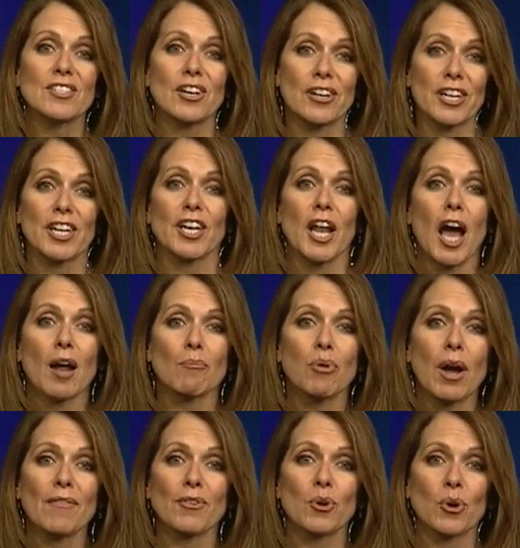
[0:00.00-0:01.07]
starting a
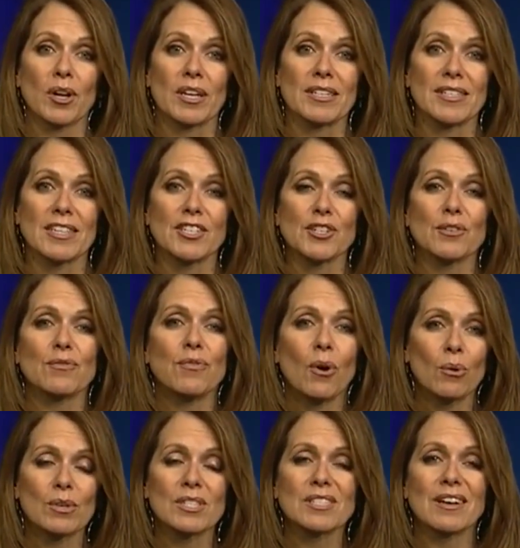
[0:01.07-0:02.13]
nonprofit organization
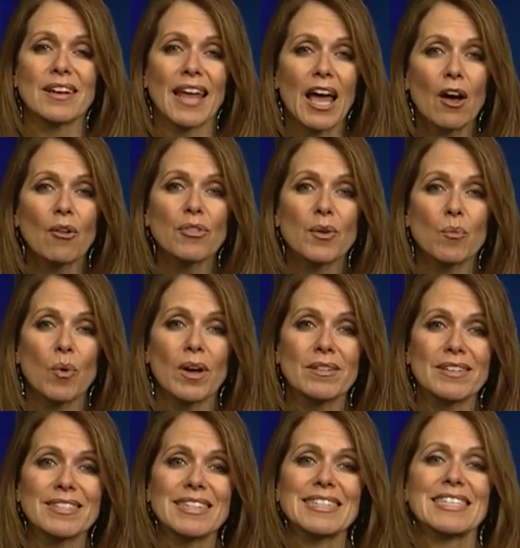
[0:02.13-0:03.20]
focused on health and
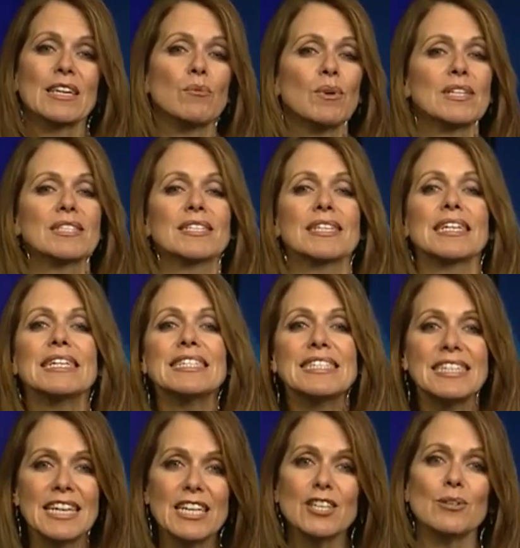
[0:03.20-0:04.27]
wellness as he wants to
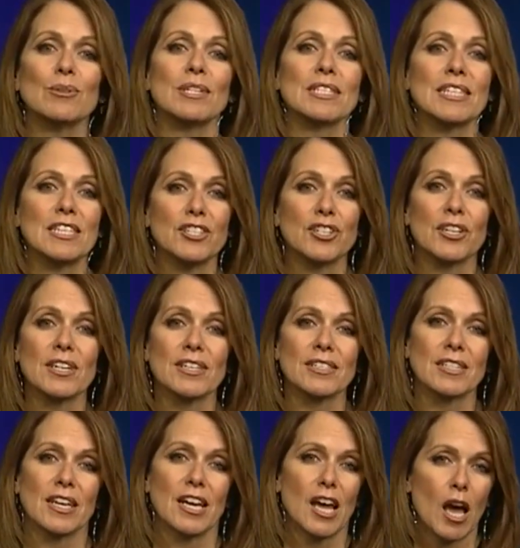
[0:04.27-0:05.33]
continue to teach
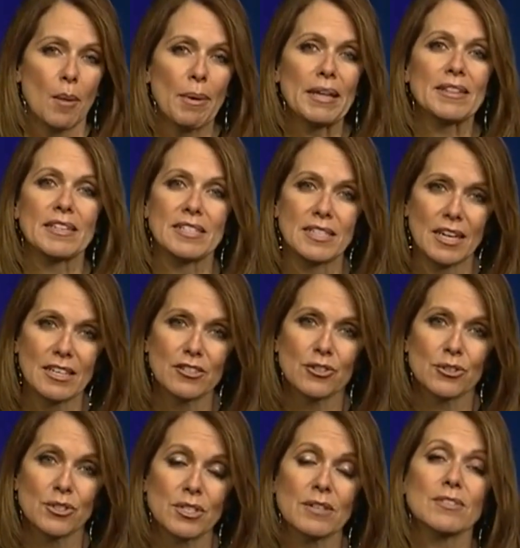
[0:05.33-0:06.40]
kids about the
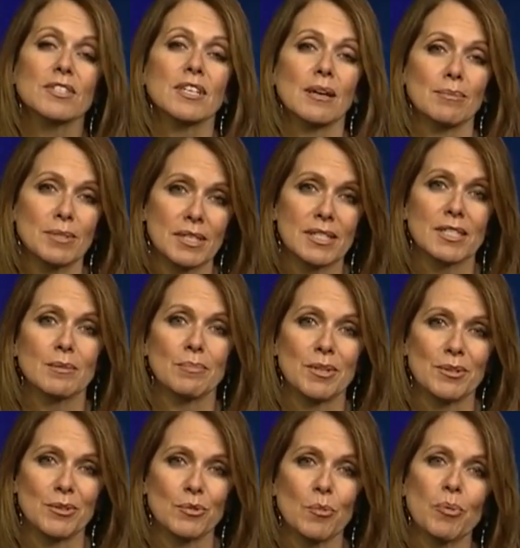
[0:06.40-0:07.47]
dangers of substance
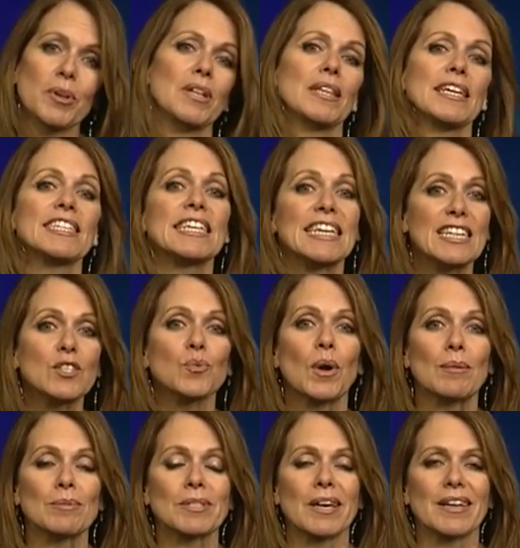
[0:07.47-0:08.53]
abuse. We'll put a link to his
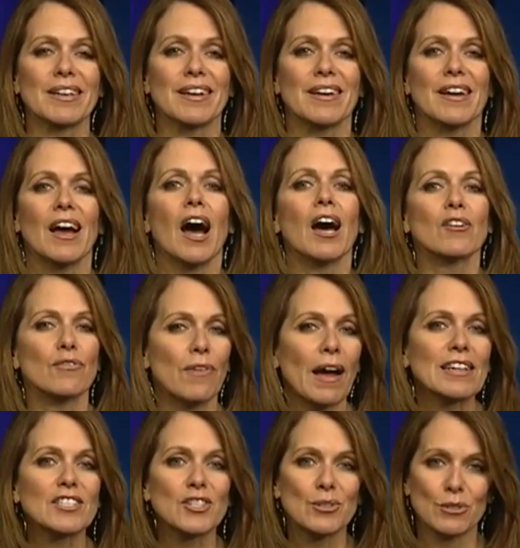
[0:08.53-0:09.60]
website on
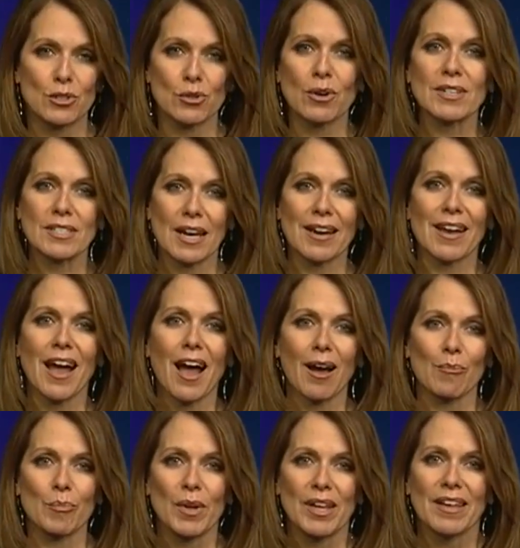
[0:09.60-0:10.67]

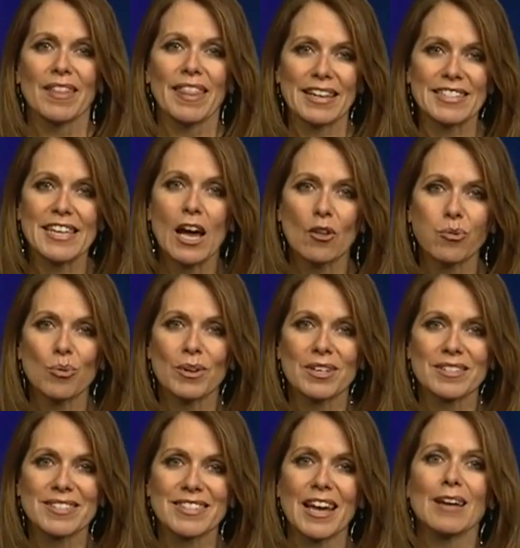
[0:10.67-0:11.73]
fox2detroit.com. That's
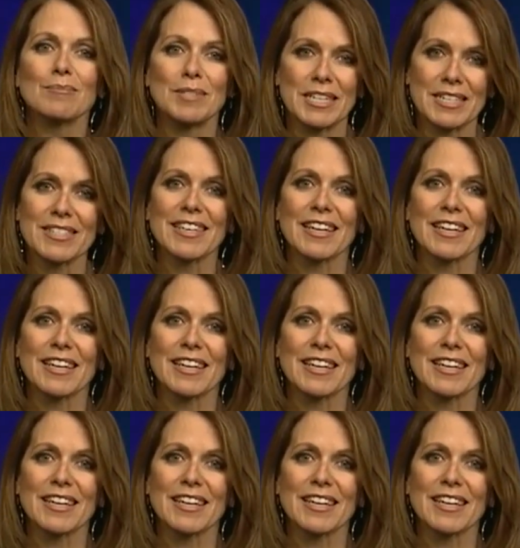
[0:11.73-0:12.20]
HealthWorks. I'm Deena